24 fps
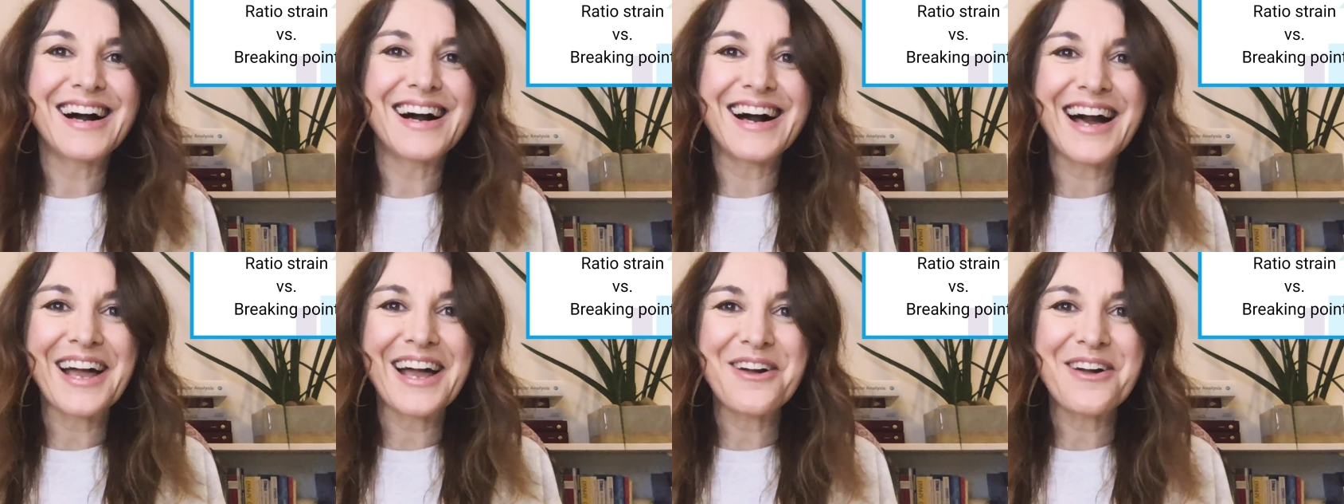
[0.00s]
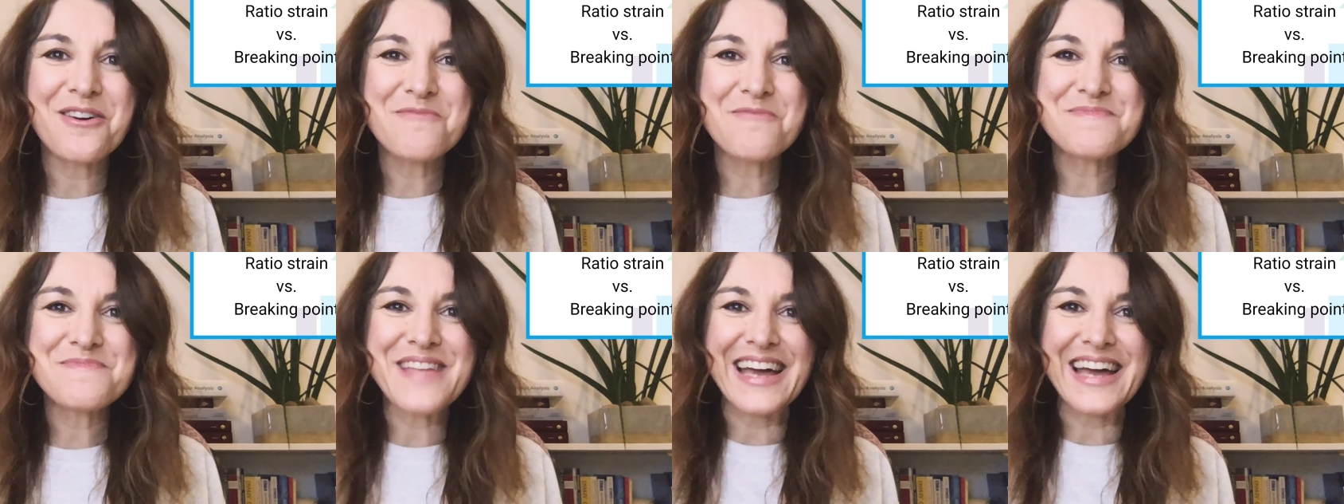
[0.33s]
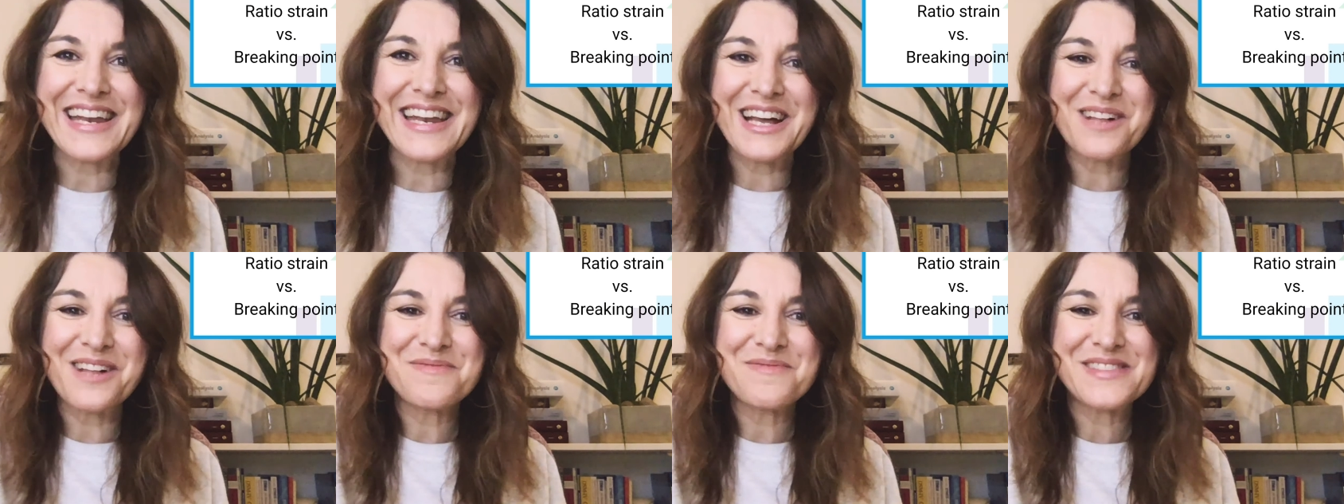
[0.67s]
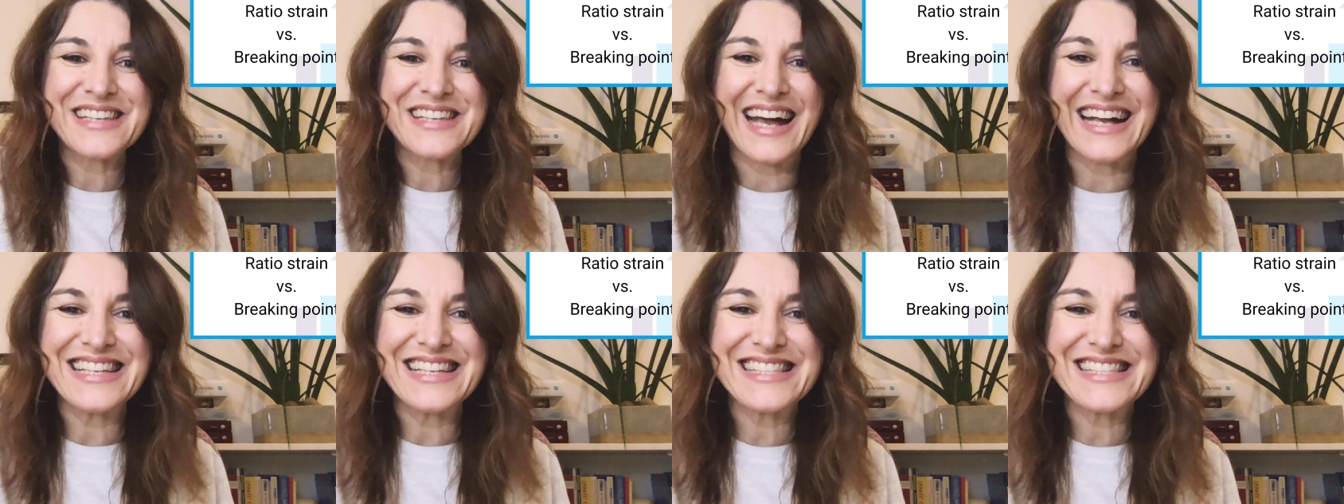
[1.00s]
I hope that helps,
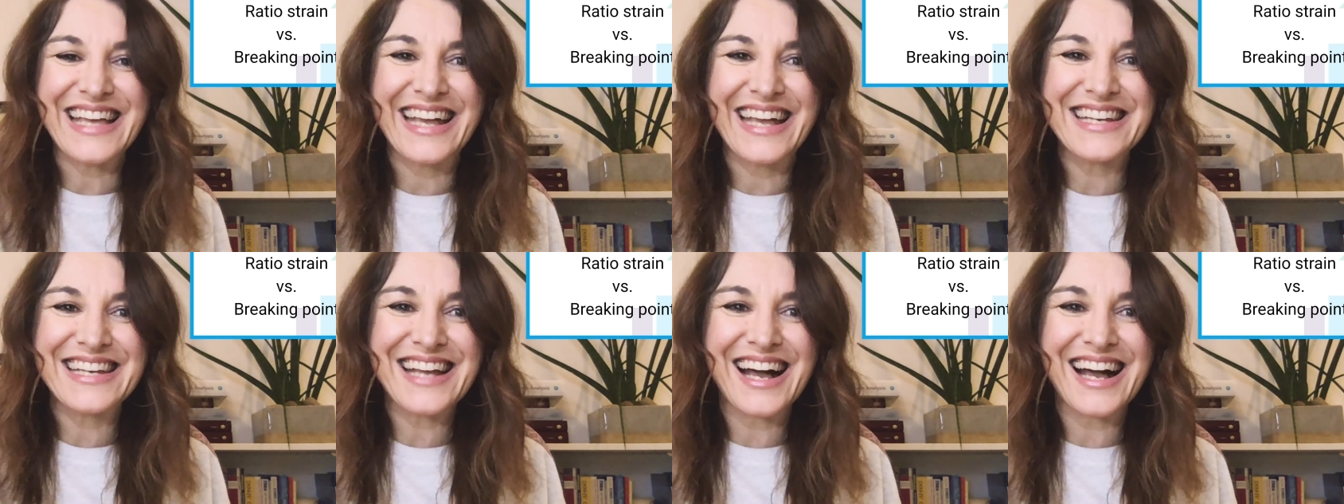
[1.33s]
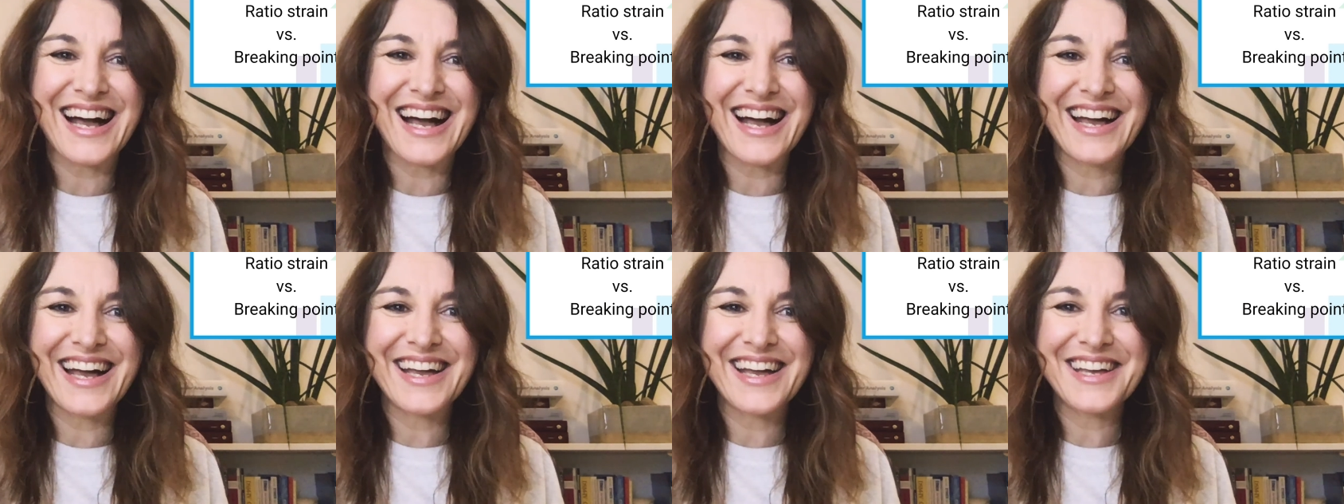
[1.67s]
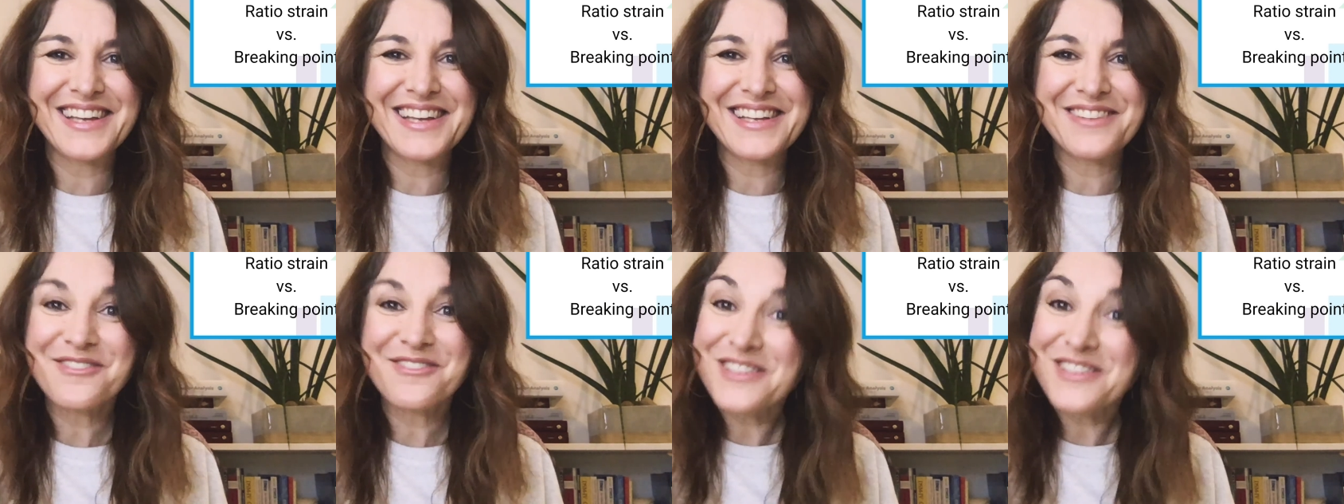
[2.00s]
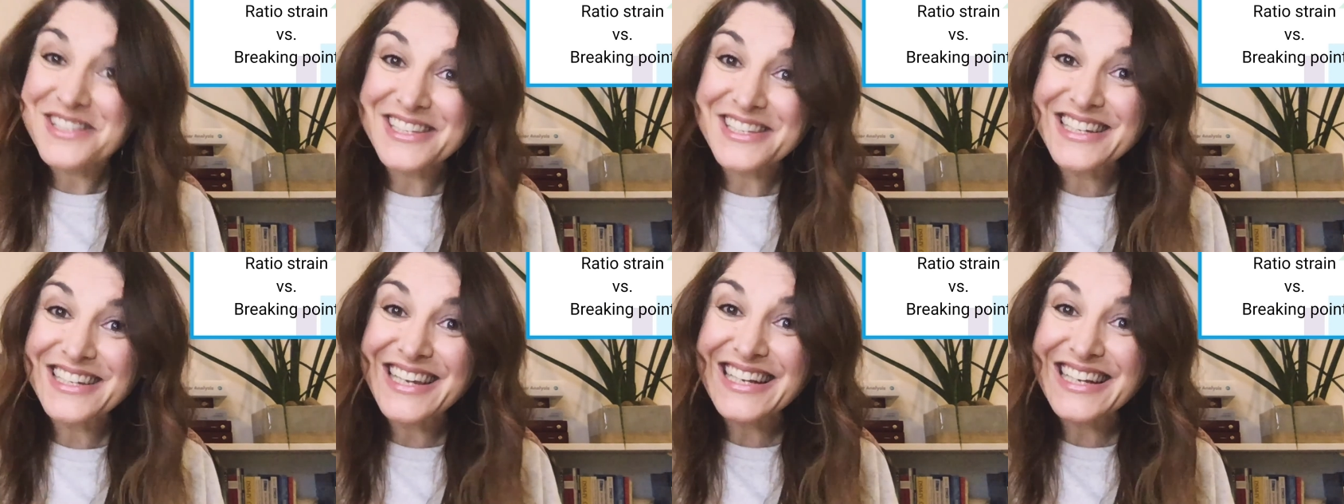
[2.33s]
guys, and I will see
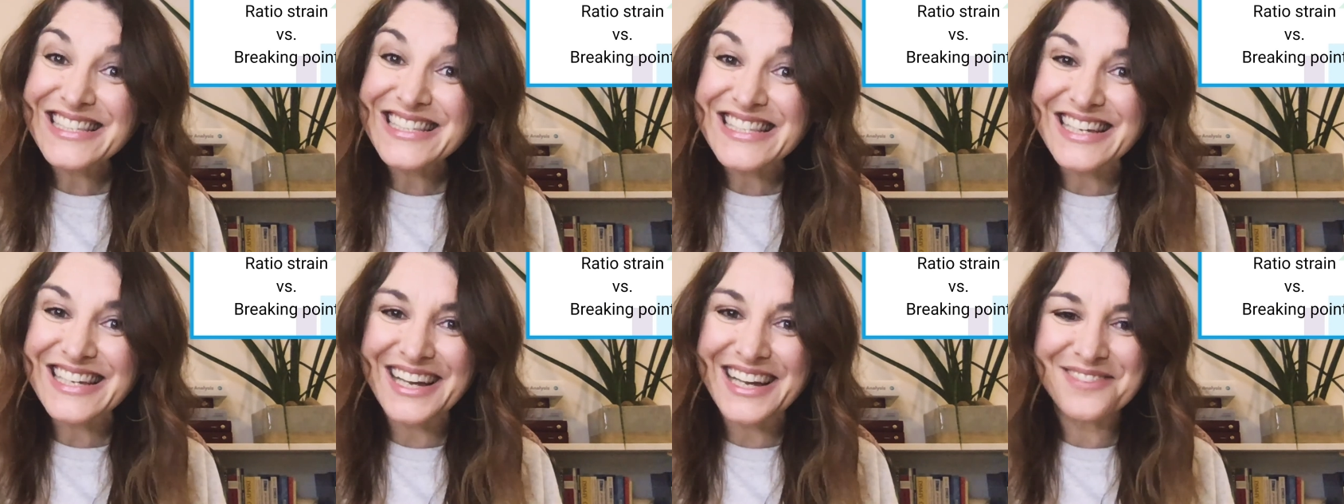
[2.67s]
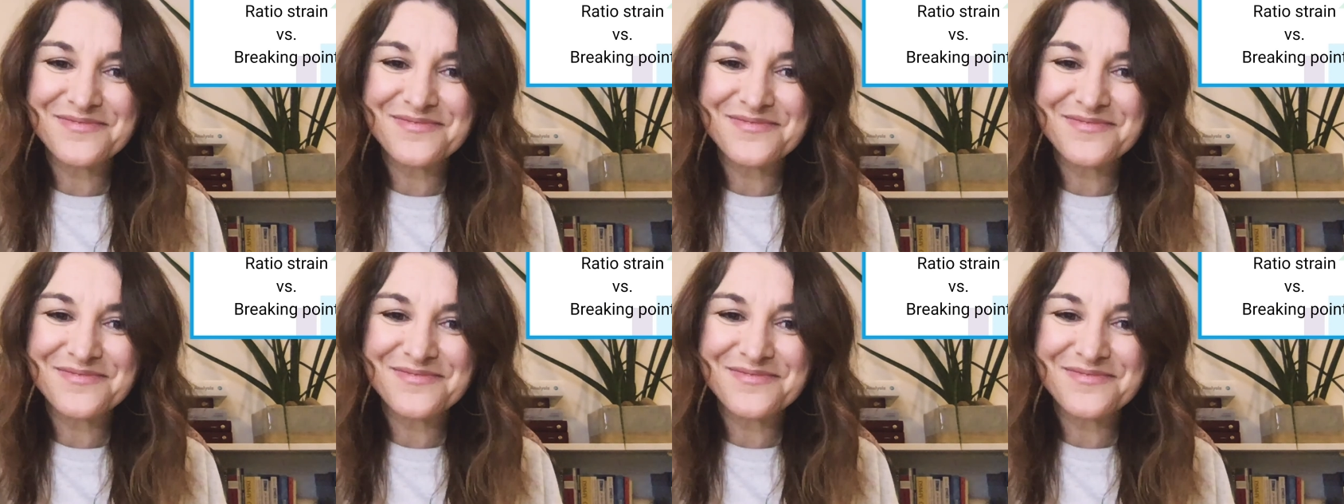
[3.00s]
you next time.